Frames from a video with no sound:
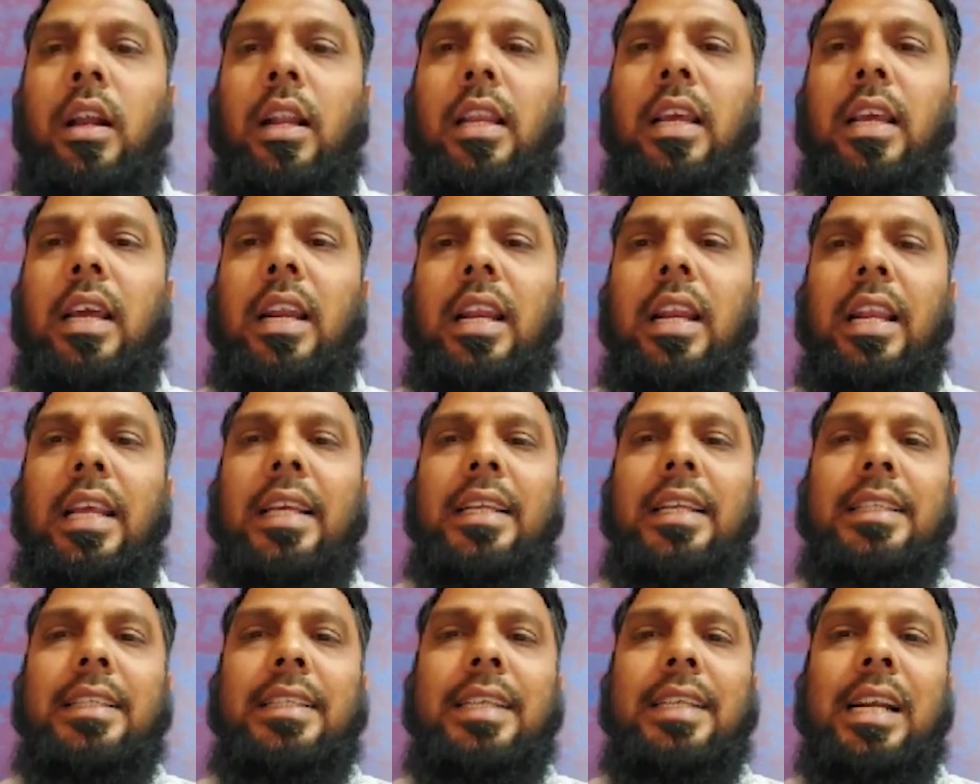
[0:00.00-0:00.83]

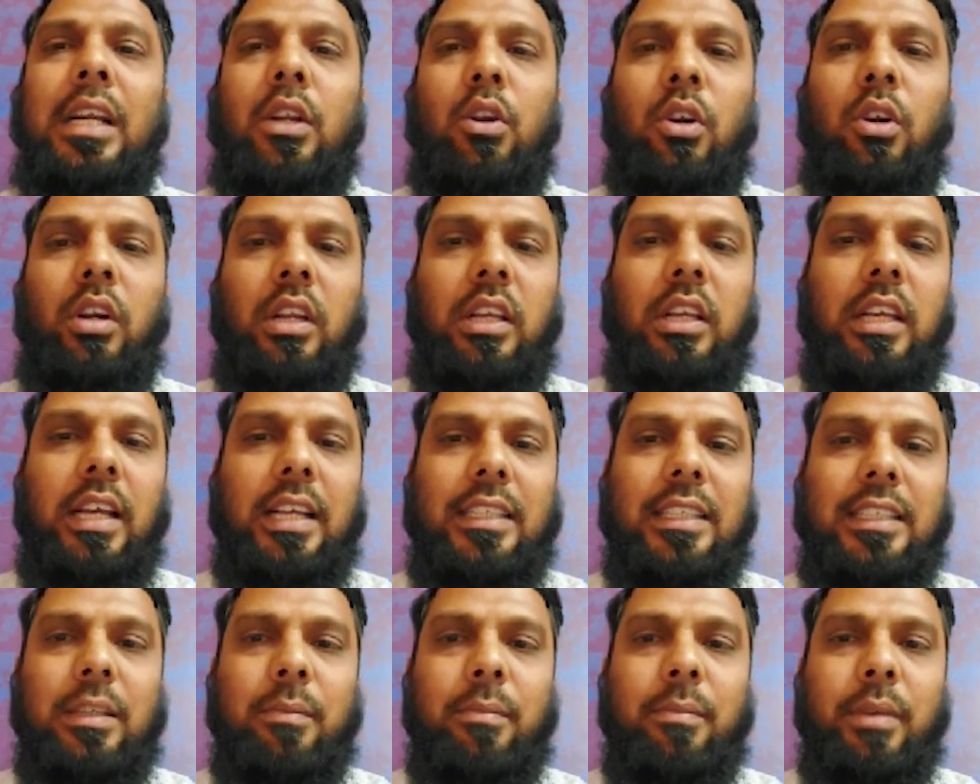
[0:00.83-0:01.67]
clearly,
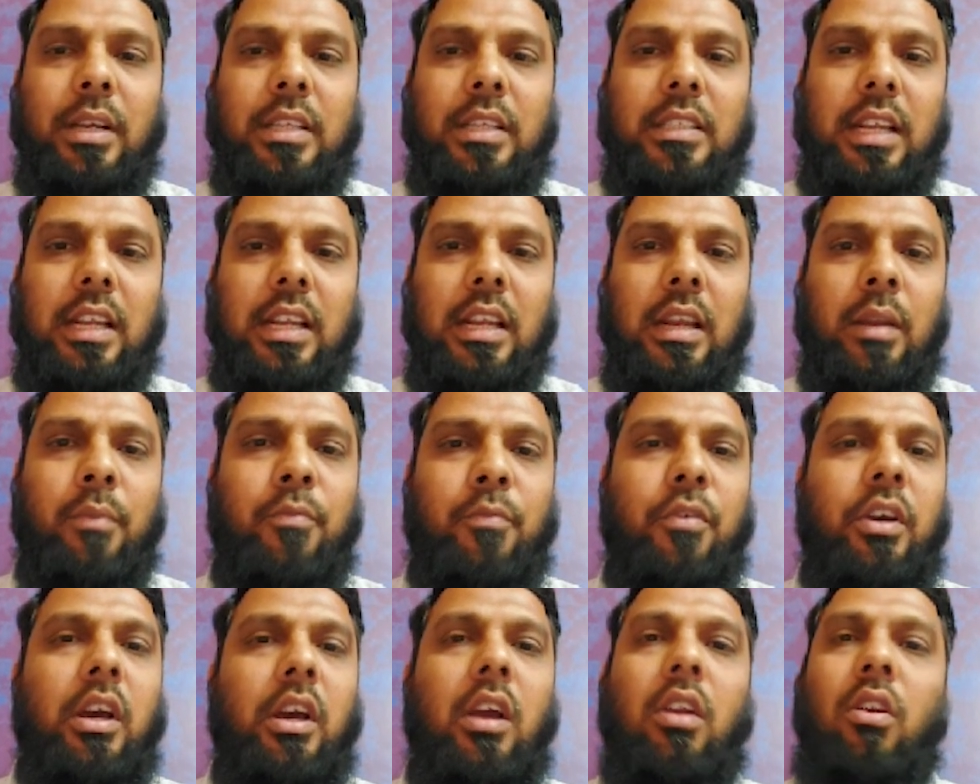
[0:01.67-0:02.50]
CL20, HMX,
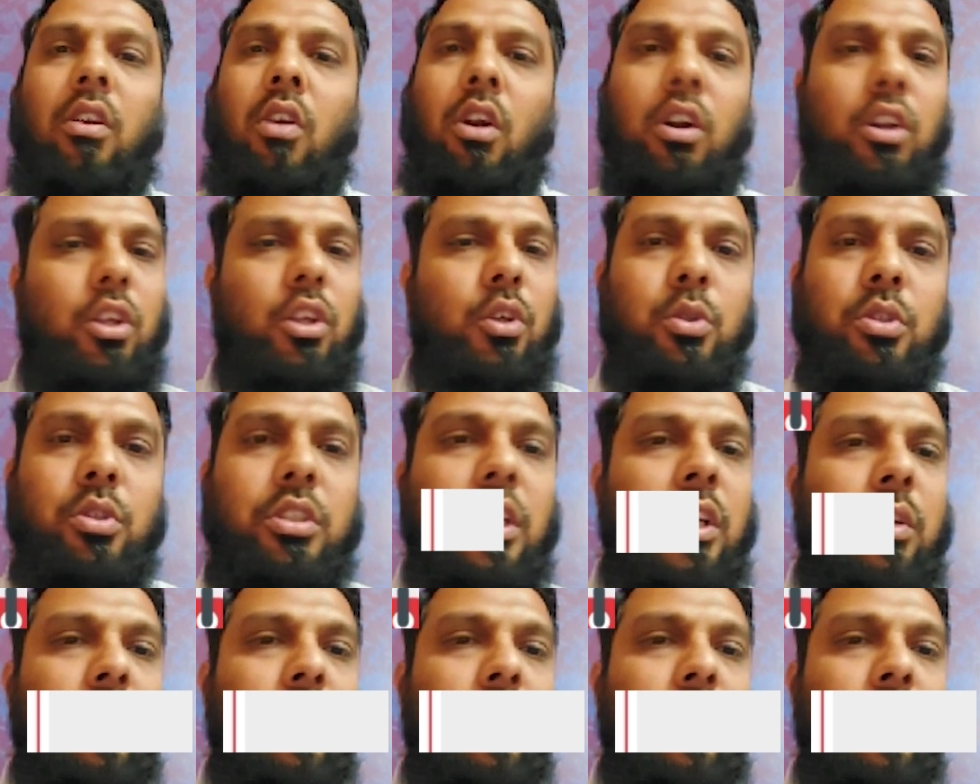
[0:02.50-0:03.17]
LLM5 are not used